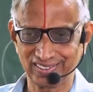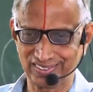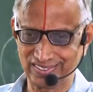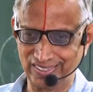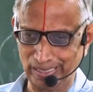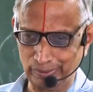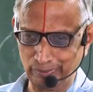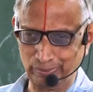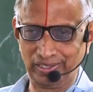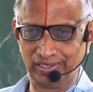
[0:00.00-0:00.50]

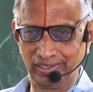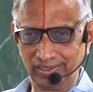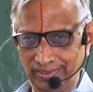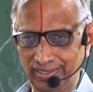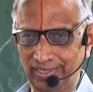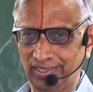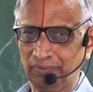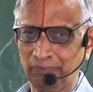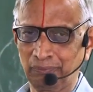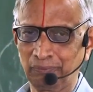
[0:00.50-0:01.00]
statement
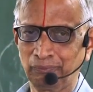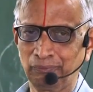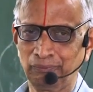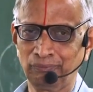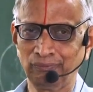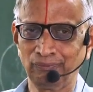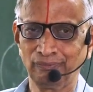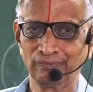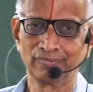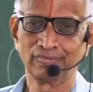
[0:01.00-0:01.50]
than
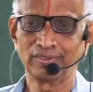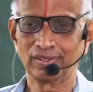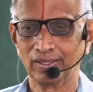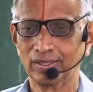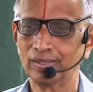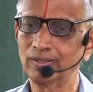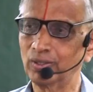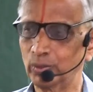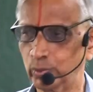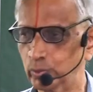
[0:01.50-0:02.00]

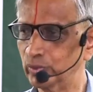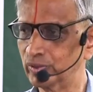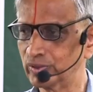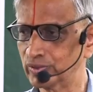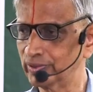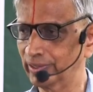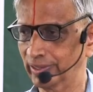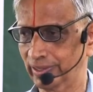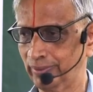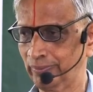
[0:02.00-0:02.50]
Liouville's
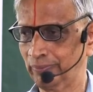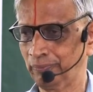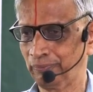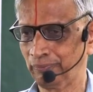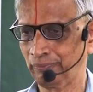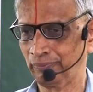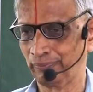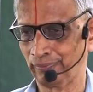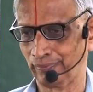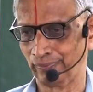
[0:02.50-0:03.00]
theorem.
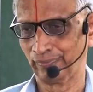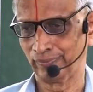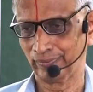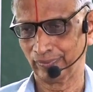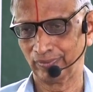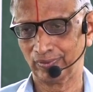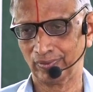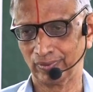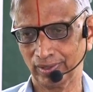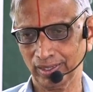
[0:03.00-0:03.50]

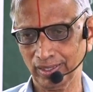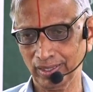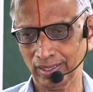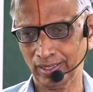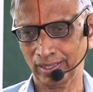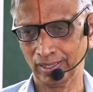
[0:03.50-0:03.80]
Okay?